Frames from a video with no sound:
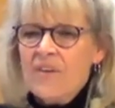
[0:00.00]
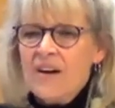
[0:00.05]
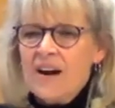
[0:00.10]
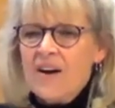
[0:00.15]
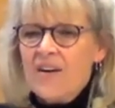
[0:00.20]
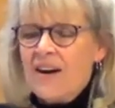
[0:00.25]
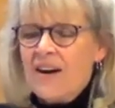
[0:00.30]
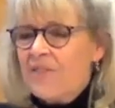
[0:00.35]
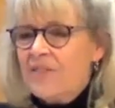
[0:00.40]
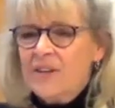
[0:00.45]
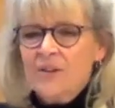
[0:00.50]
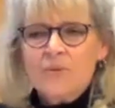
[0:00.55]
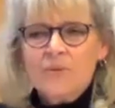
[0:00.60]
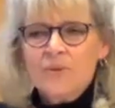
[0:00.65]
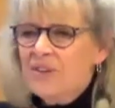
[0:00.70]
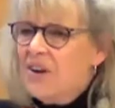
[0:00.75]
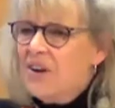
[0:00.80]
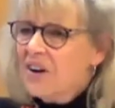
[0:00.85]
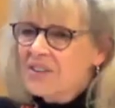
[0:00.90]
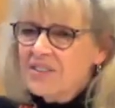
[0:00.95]
are having a
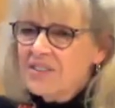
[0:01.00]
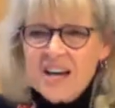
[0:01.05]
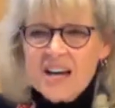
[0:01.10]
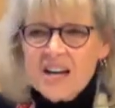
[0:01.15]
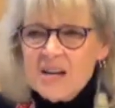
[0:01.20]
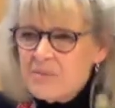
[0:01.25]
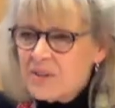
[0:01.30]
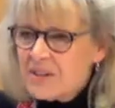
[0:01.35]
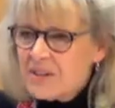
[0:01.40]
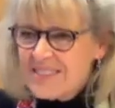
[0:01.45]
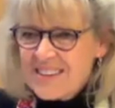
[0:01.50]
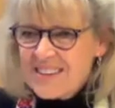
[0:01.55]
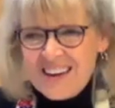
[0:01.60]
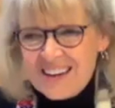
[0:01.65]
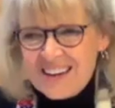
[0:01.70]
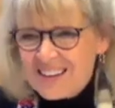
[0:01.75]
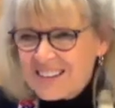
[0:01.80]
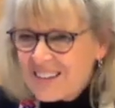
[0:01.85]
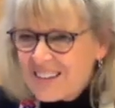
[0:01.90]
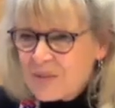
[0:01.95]
real hard time with
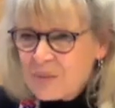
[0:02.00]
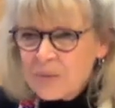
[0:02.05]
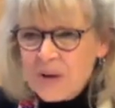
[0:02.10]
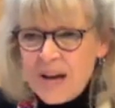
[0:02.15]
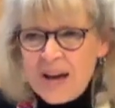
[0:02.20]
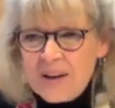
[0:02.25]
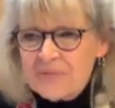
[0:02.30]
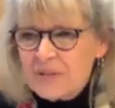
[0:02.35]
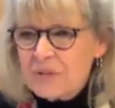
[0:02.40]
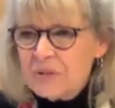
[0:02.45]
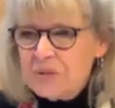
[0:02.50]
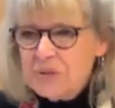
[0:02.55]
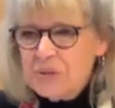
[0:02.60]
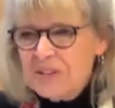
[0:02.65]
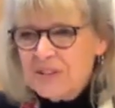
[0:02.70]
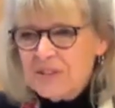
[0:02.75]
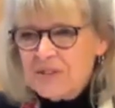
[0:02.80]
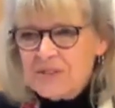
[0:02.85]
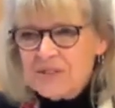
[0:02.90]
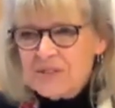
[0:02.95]
that after two
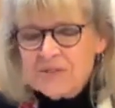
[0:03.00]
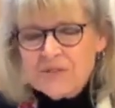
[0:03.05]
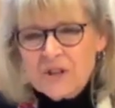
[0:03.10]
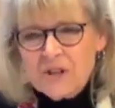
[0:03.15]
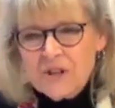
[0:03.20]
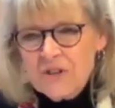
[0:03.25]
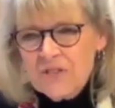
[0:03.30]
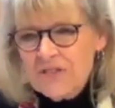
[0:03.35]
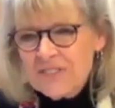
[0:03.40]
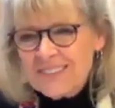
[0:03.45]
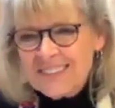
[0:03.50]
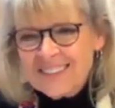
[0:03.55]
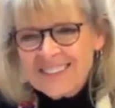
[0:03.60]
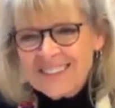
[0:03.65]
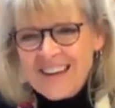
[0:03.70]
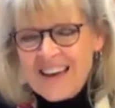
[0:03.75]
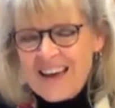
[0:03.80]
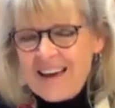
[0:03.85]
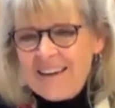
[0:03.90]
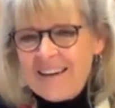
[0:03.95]
years of COVID
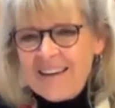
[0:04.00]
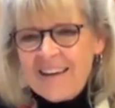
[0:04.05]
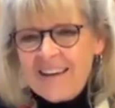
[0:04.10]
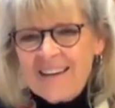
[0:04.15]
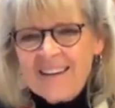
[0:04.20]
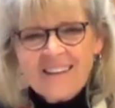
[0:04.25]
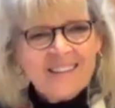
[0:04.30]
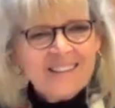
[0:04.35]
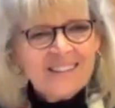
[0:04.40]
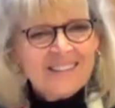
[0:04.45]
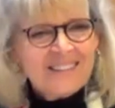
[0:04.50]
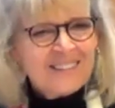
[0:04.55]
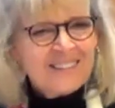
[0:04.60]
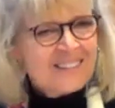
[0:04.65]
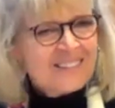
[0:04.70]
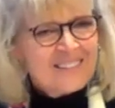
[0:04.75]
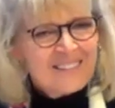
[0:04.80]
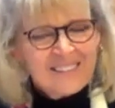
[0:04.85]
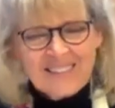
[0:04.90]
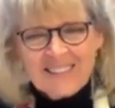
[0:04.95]
and
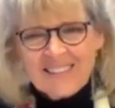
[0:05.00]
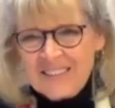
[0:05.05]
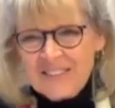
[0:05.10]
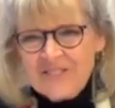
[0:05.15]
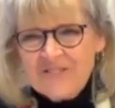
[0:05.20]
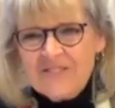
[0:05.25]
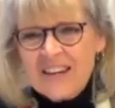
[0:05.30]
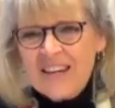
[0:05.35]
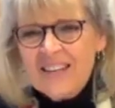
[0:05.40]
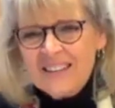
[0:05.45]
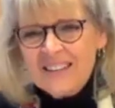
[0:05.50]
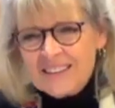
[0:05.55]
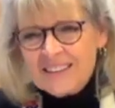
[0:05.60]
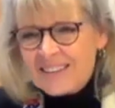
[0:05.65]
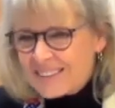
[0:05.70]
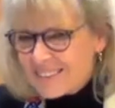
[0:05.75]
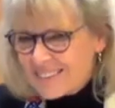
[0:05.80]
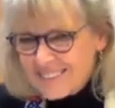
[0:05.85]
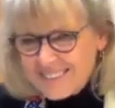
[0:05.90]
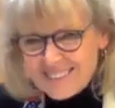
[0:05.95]

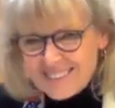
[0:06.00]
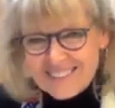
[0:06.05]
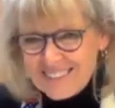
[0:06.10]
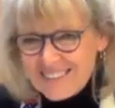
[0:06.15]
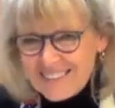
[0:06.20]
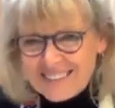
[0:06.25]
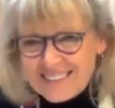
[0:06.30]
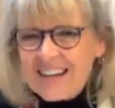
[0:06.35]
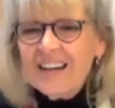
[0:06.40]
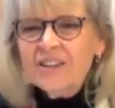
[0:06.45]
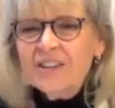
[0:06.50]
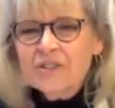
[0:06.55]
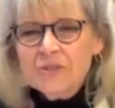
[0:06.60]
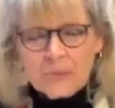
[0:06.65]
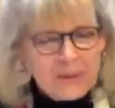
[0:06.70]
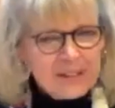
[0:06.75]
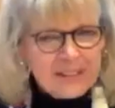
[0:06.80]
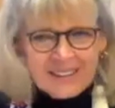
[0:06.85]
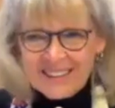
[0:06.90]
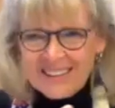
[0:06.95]
invading a
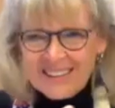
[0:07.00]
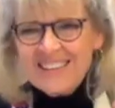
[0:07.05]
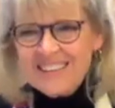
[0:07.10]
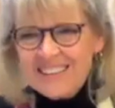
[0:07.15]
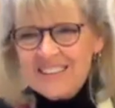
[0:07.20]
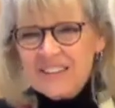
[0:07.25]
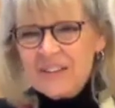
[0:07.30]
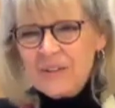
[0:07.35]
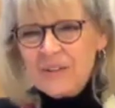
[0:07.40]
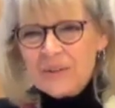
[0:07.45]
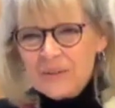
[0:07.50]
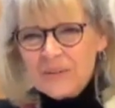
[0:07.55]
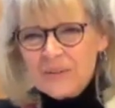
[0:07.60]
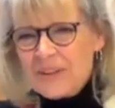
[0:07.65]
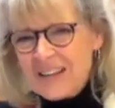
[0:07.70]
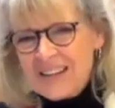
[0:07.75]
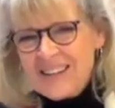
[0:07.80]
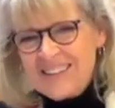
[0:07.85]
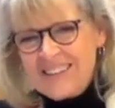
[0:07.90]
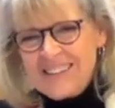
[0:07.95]
country, you know,
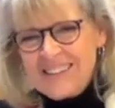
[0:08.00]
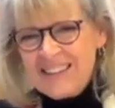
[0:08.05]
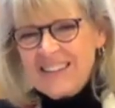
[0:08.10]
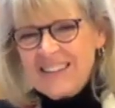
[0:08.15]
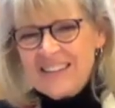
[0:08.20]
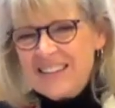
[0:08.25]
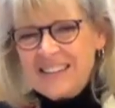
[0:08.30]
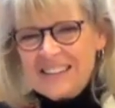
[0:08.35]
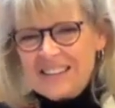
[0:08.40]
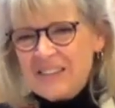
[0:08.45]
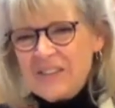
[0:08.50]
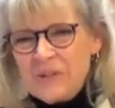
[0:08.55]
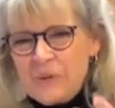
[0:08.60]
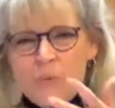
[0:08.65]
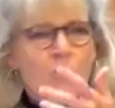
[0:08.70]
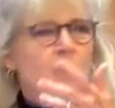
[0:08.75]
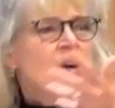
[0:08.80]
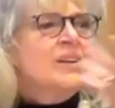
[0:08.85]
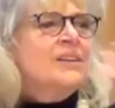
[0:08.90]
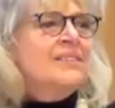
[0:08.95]
uh, you know,
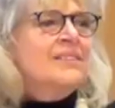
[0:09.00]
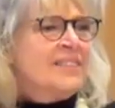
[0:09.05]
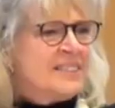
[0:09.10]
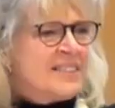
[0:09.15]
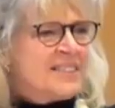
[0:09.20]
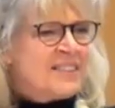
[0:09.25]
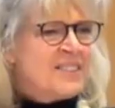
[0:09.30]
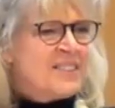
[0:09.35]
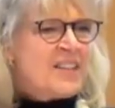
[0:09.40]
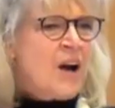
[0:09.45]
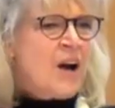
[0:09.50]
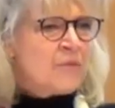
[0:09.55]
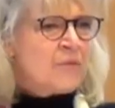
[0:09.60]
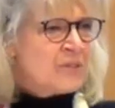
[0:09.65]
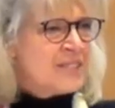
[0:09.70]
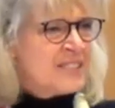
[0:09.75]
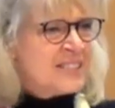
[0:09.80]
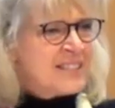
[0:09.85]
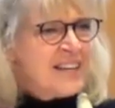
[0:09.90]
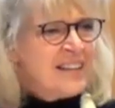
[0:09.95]
one sovereign
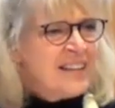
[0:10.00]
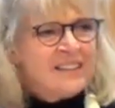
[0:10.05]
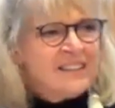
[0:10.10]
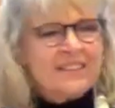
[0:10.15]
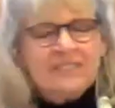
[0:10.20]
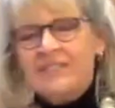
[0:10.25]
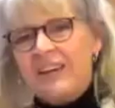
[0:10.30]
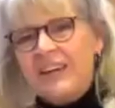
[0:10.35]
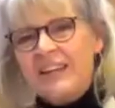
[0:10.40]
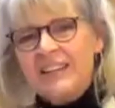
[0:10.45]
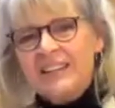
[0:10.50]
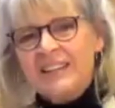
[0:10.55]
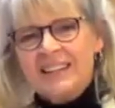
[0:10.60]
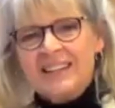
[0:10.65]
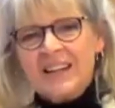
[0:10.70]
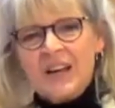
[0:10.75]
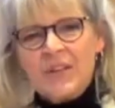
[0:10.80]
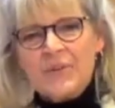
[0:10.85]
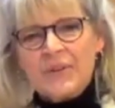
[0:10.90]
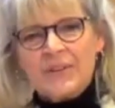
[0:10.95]
state invading
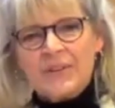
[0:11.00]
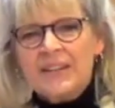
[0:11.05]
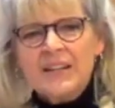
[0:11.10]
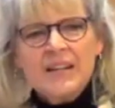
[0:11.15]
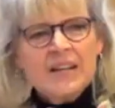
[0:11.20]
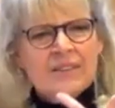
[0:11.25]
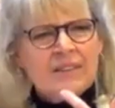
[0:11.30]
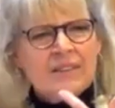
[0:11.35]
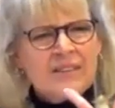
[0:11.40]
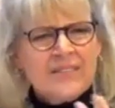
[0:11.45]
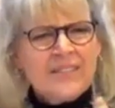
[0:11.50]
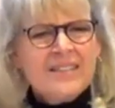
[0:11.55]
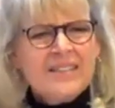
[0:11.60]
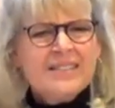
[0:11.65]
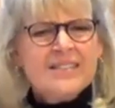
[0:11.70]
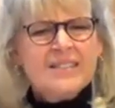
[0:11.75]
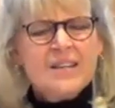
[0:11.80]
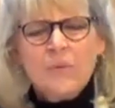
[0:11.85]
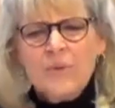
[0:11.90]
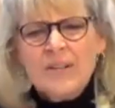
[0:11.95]
another, and the
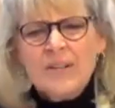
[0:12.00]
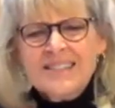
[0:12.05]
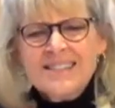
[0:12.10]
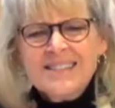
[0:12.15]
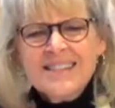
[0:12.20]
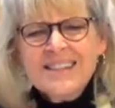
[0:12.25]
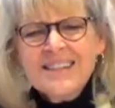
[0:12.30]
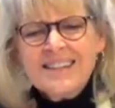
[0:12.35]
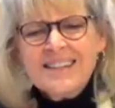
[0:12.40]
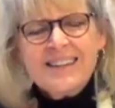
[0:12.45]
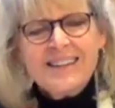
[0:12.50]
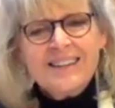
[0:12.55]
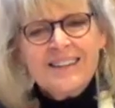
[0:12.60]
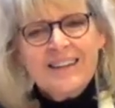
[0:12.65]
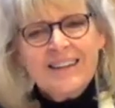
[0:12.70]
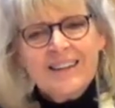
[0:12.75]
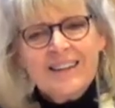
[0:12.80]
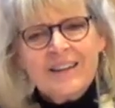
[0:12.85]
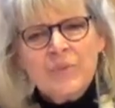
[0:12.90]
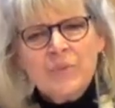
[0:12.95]
things that we see,
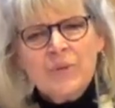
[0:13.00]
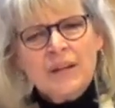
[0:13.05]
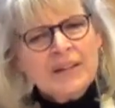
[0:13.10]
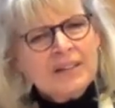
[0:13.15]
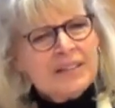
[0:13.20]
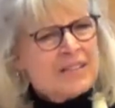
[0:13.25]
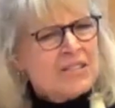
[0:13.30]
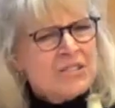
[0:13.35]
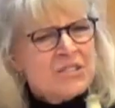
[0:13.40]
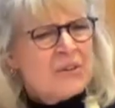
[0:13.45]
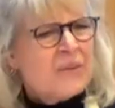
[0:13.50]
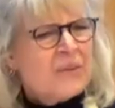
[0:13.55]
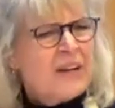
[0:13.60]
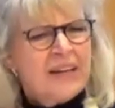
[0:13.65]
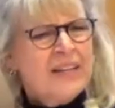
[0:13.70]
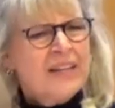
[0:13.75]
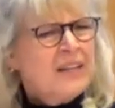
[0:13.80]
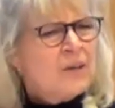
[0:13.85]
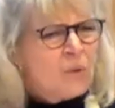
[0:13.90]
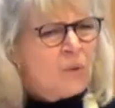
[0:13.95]
and we're like, is there
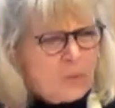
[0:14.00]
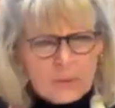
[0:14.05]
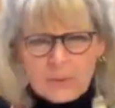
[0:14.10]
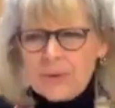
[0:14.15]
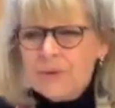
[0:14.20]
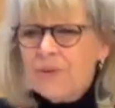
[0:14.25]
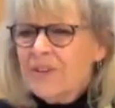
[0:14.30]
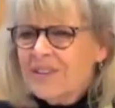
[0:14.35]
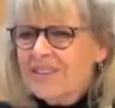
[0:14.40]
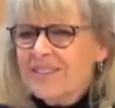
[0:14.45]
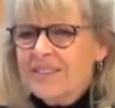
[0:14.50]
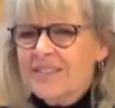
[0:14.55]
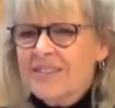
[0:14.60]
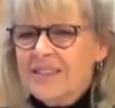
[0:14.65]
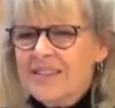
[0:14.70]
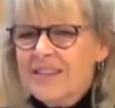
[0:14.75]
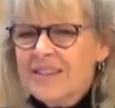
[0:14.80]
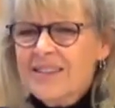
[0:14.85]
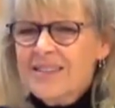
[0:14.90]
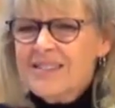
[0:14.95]
any order to
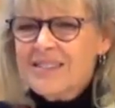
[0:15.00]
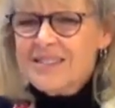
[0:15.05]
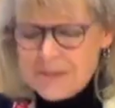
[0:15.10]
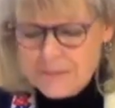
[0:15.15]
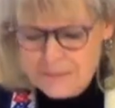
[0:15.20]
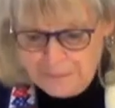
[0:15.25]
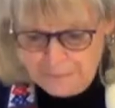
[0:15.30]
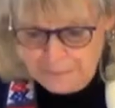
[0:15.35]
this?